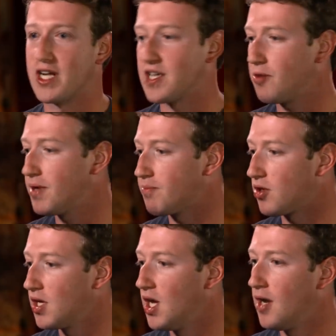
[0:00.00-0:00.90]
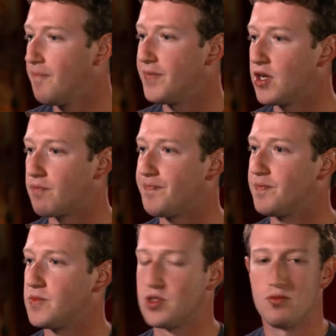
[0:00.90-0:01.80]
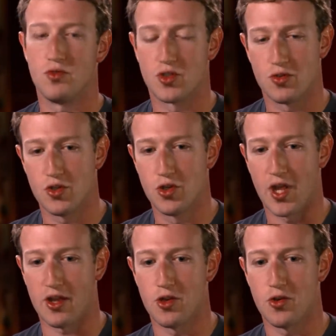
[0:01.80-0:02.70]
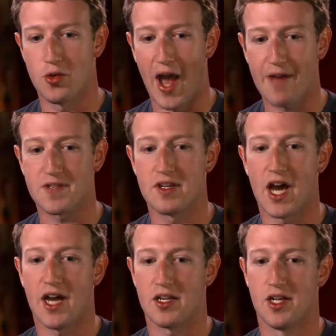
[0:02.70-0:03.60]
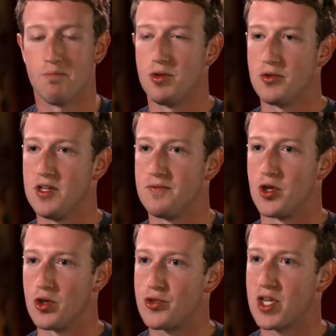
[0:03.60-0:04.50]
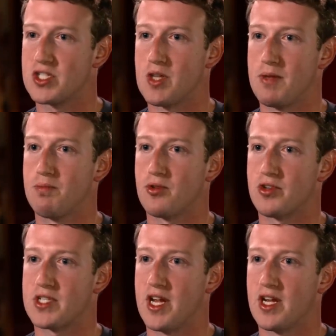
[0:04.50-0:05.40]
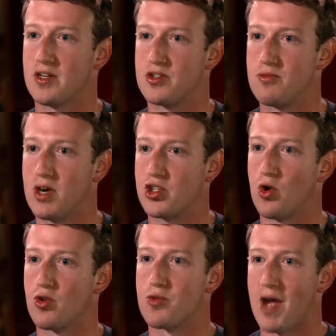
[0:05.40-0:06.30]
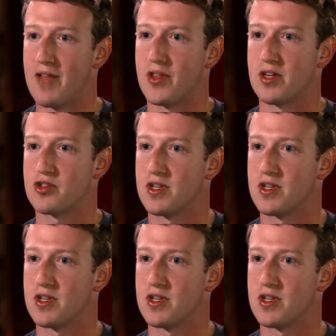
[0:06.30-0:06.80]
And I tell people, you know, you, can, you, you have to not believe the good things that people are saying too much or the bad things.